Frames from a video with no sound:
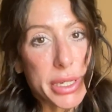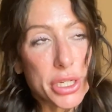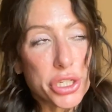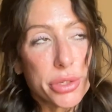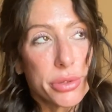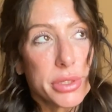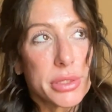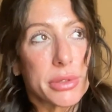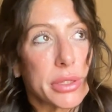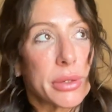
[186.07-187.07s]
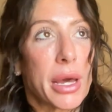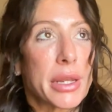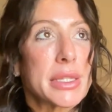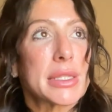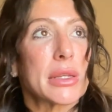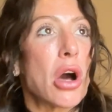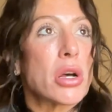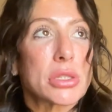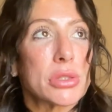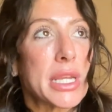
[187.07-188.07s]
issues, you gotta
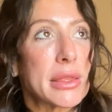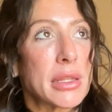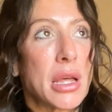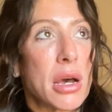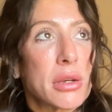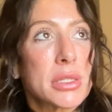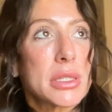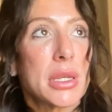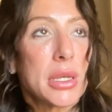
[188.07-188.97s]
auscultate the lungs.